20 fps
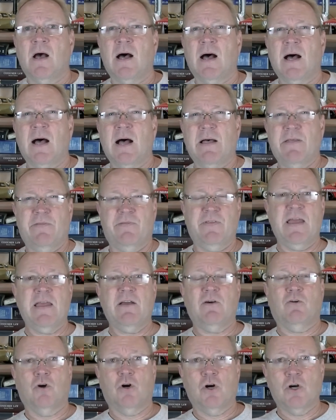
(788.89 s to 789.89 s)
Uh,
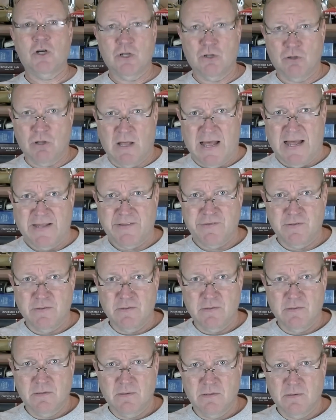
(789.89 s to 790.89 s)
they learned a lot.
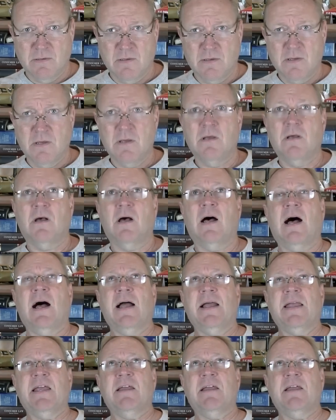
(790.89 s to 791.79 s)
Uh,